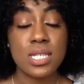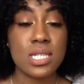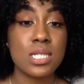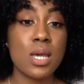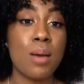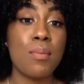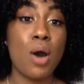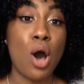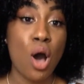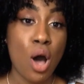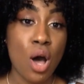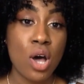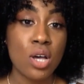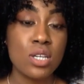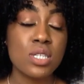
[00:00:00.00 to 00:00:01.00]
some
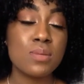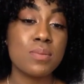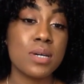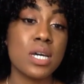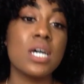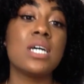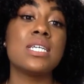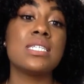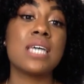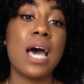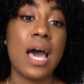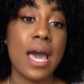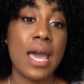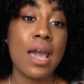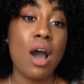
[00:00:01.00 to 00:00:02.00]
hauls, because I